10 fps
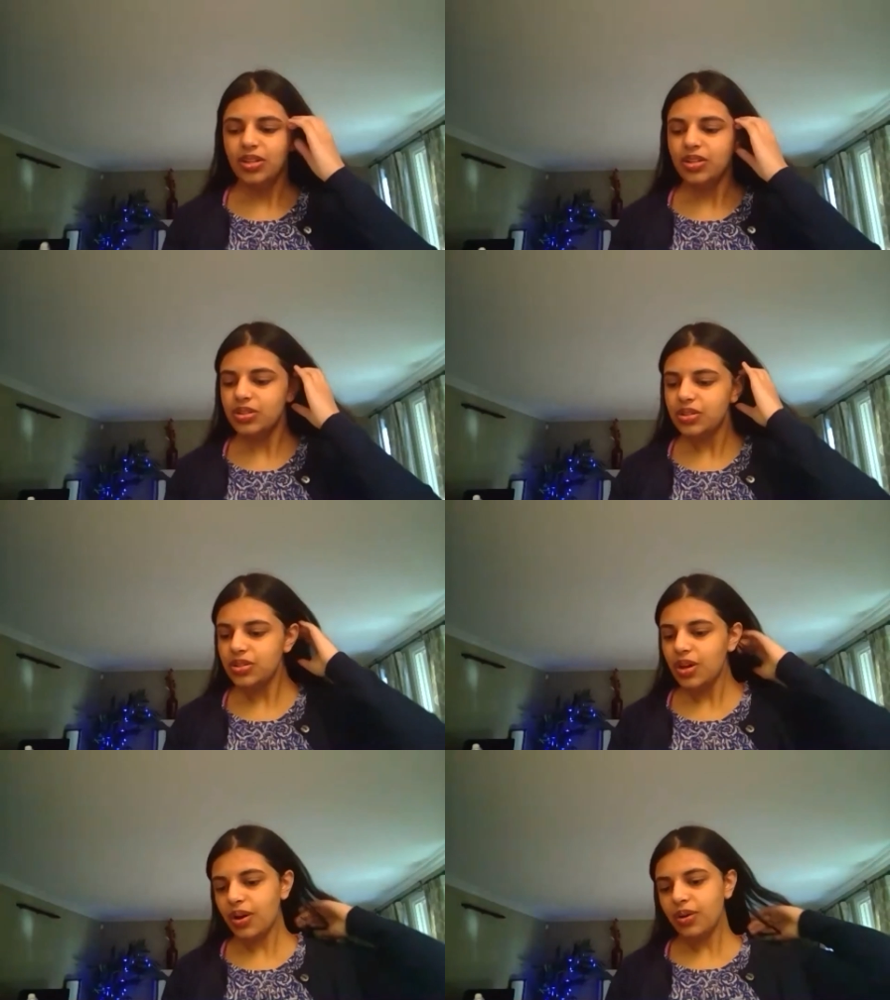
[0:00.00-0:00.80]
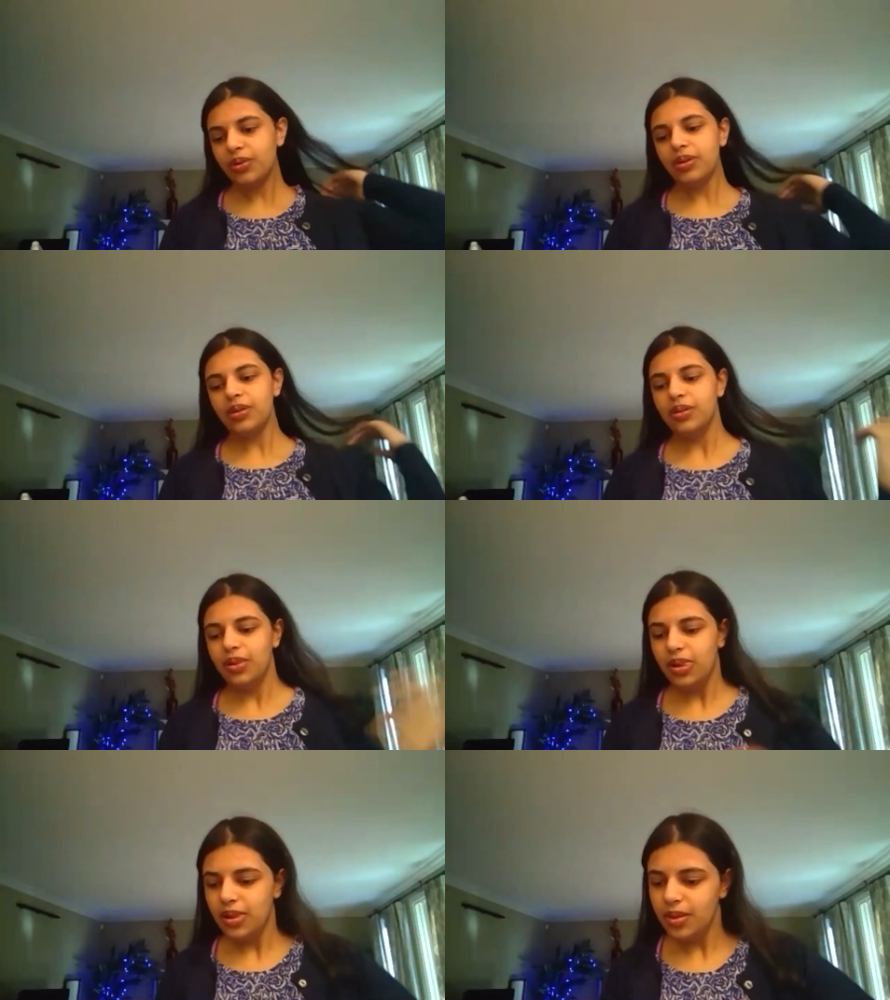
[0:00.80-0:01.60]
So
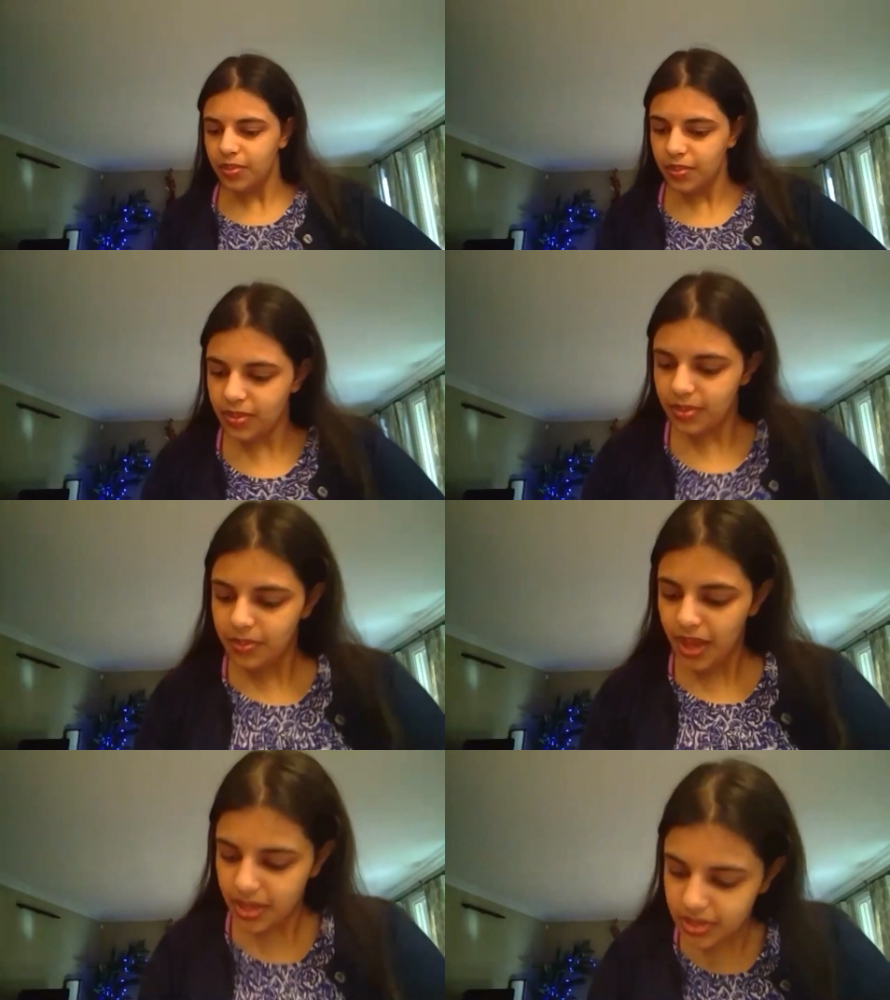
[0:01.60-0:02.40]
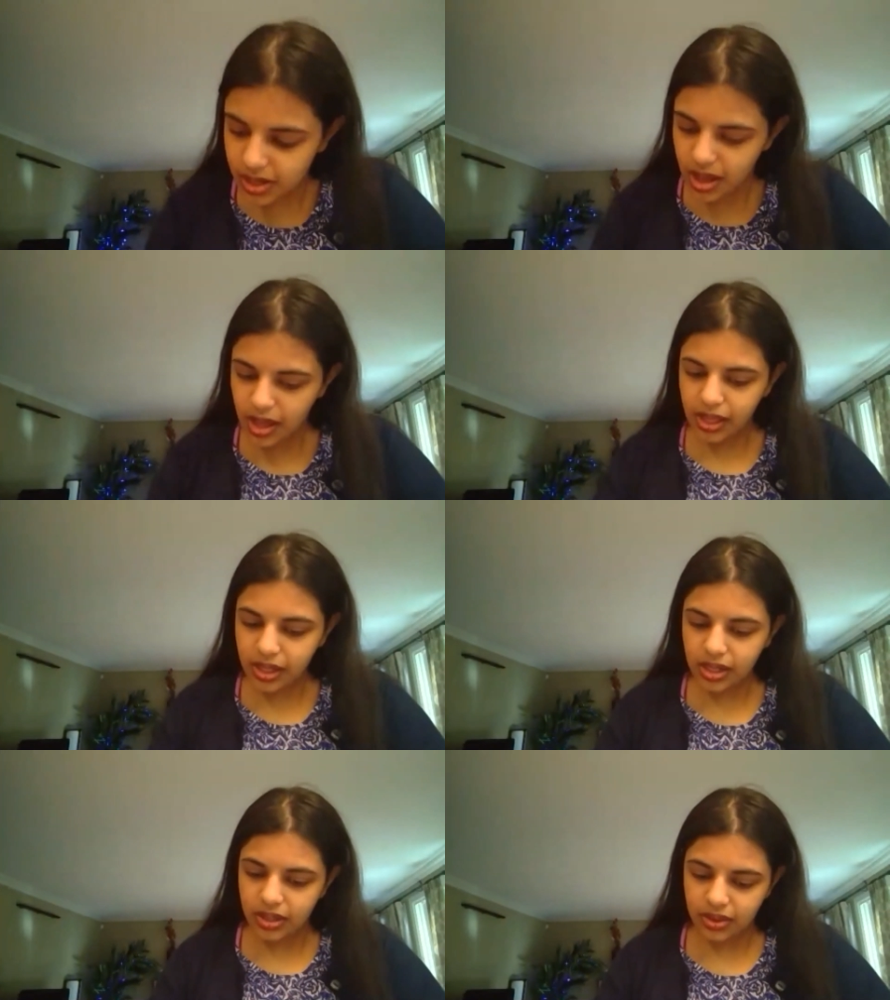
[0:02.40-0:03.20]
Based
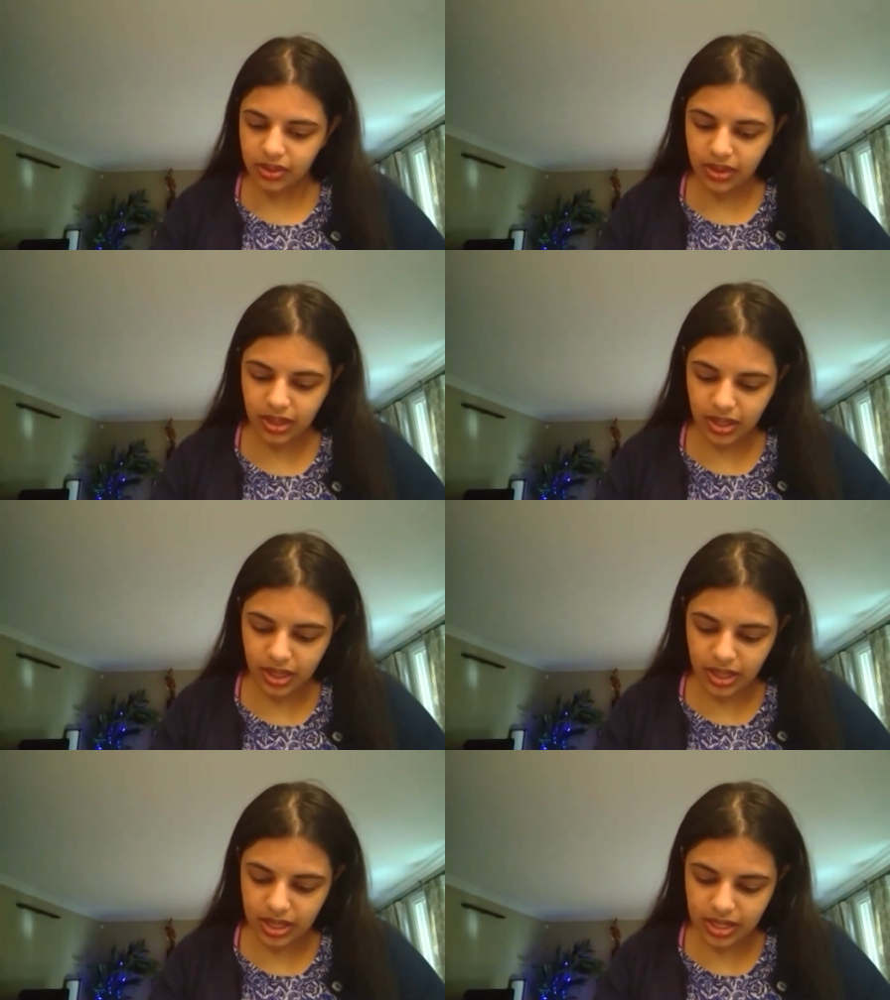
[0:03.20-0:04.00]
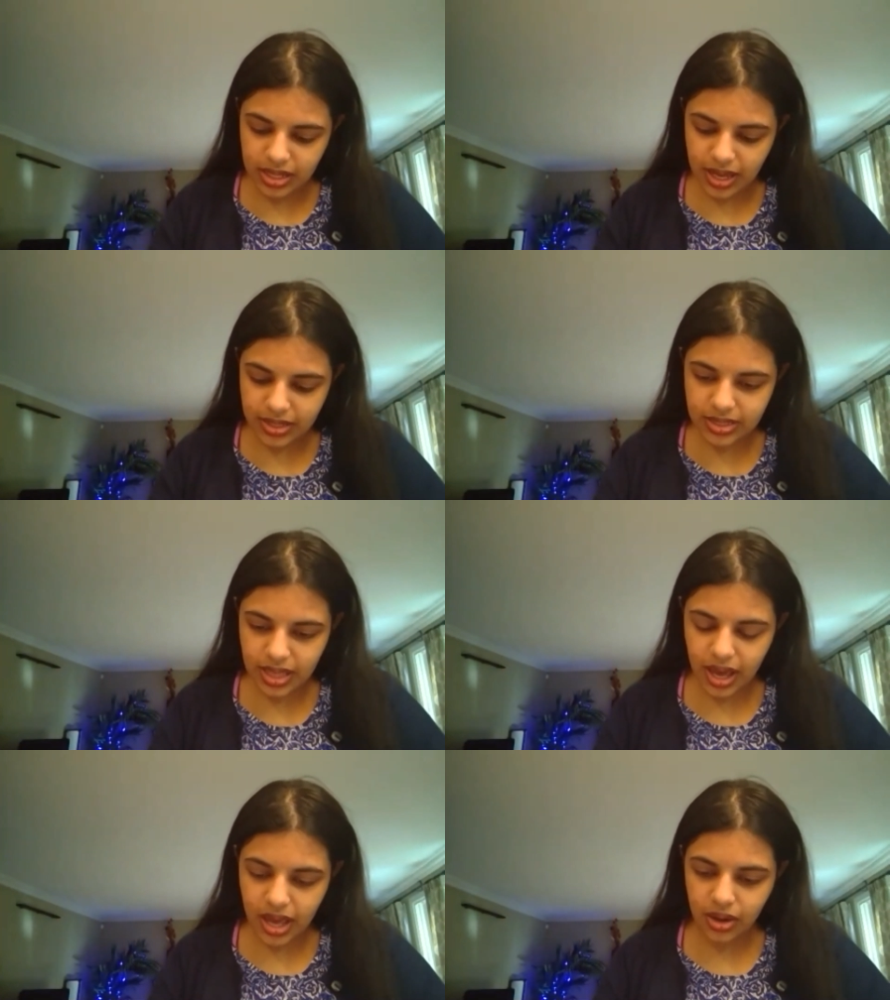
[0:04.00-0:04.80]
on the tests
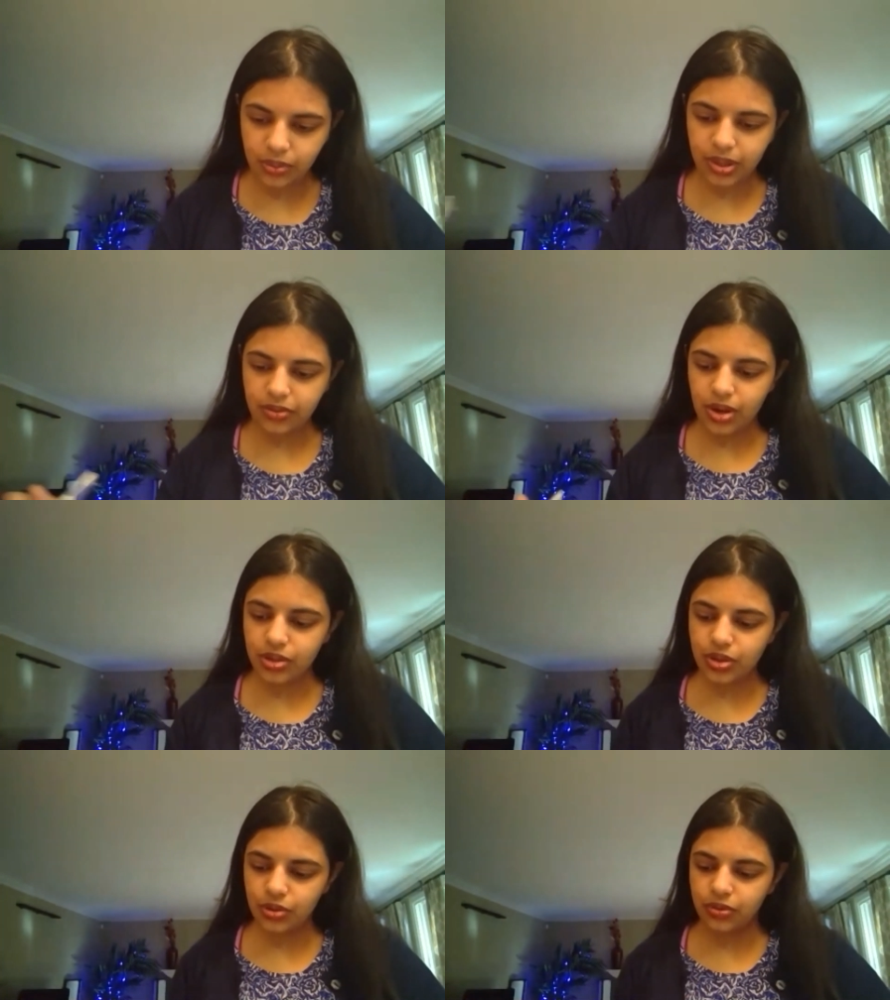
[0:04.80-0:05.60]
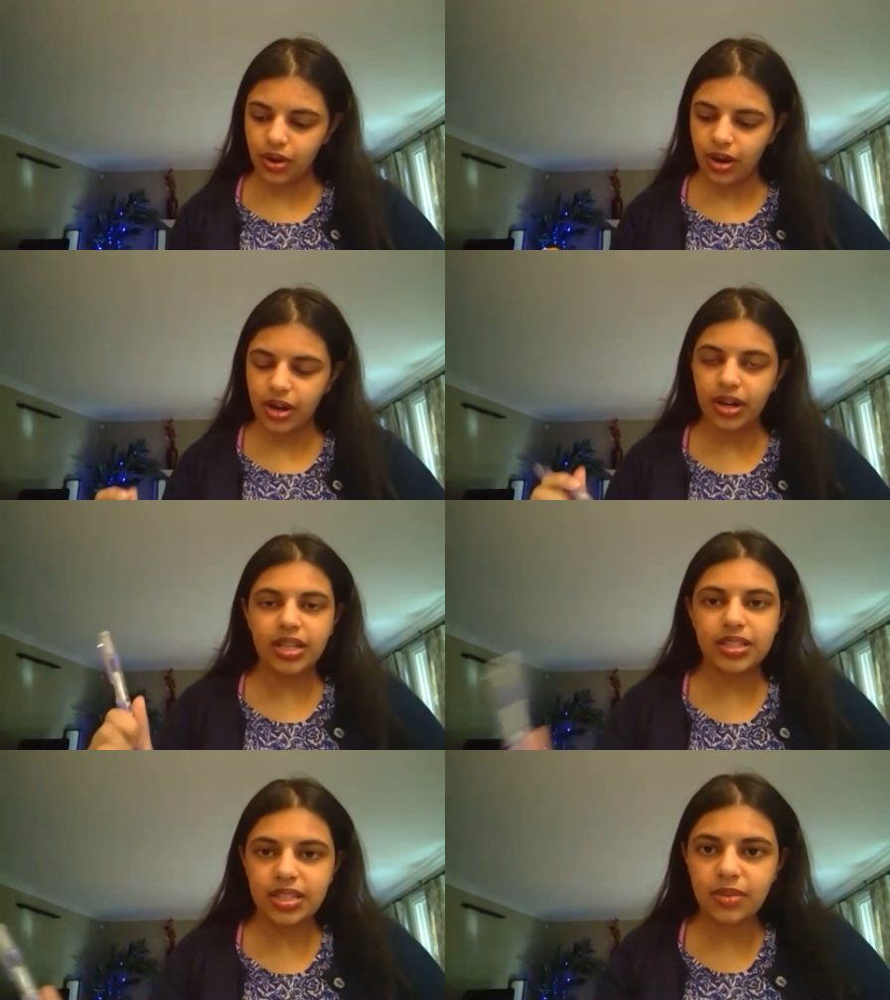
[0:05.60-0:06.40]
that we've run so far,
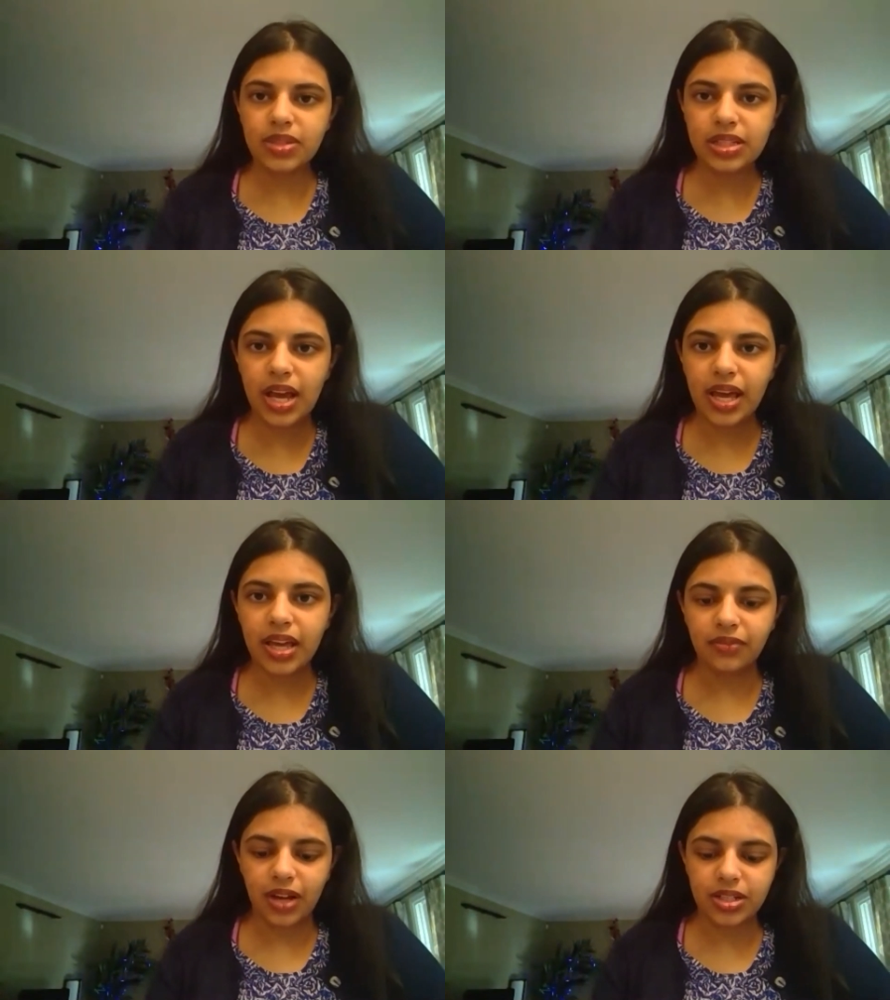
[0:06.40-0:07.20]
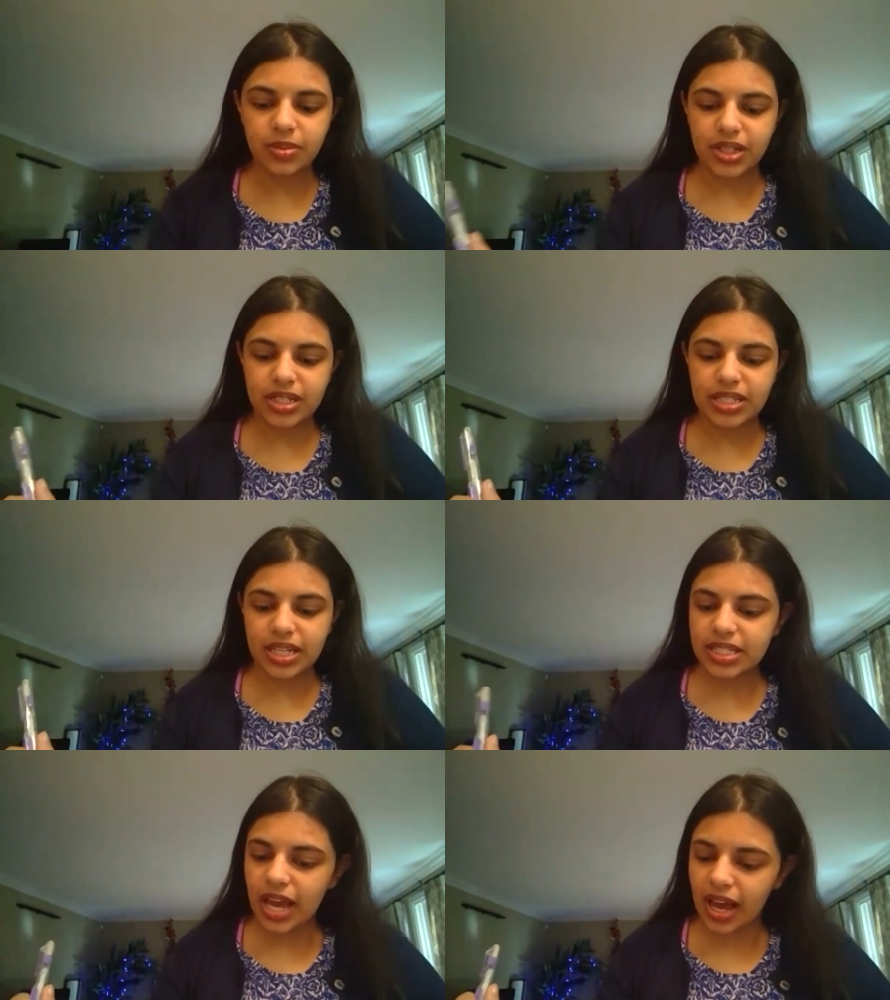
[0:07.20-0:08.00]
it seems like Fatima does
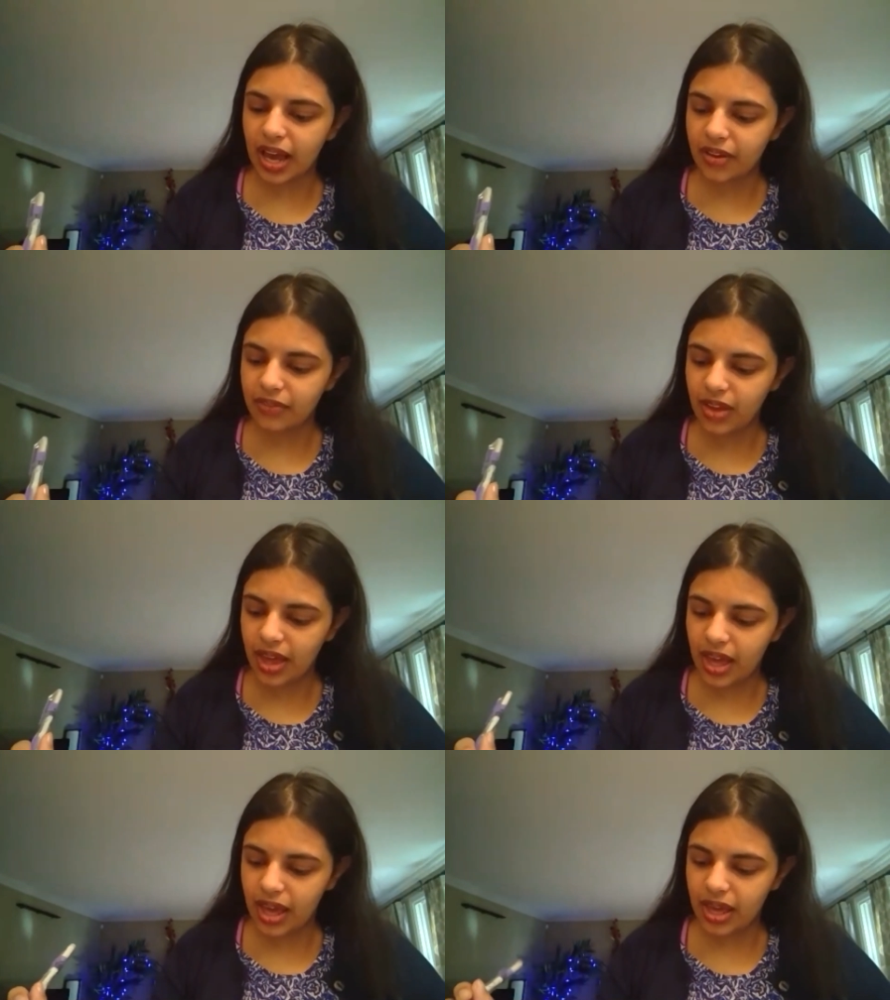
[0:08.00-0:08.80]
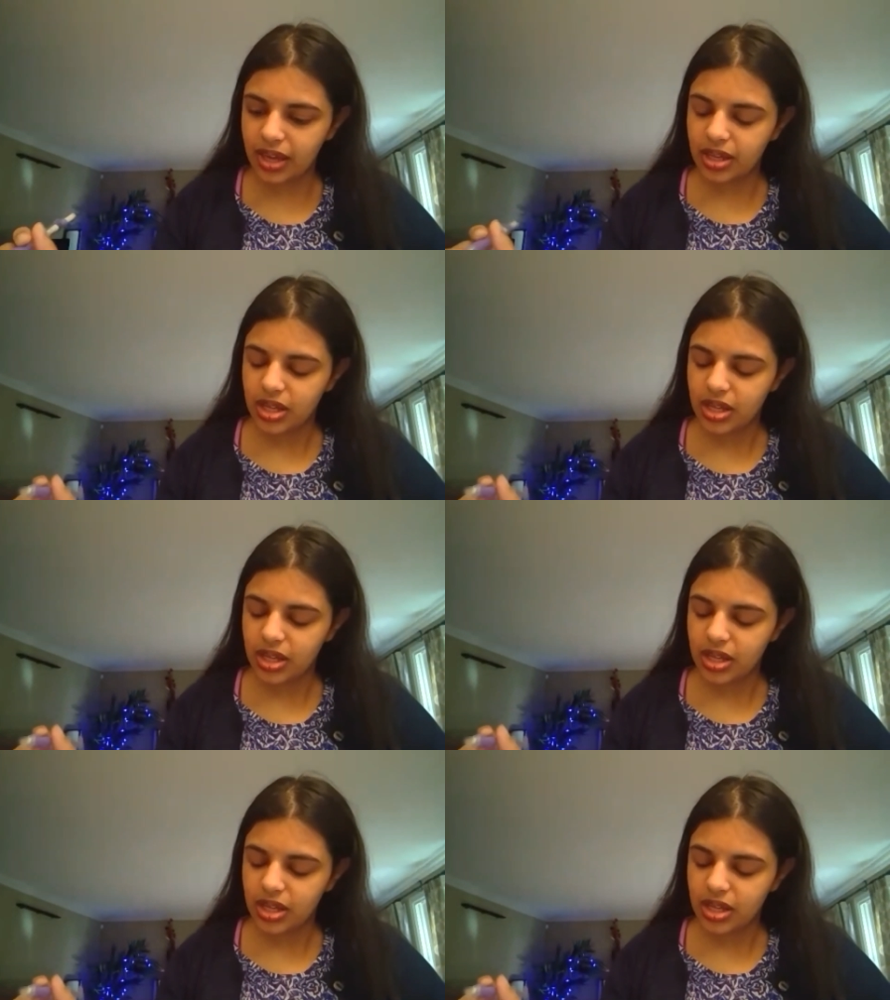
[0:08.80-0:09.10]
have a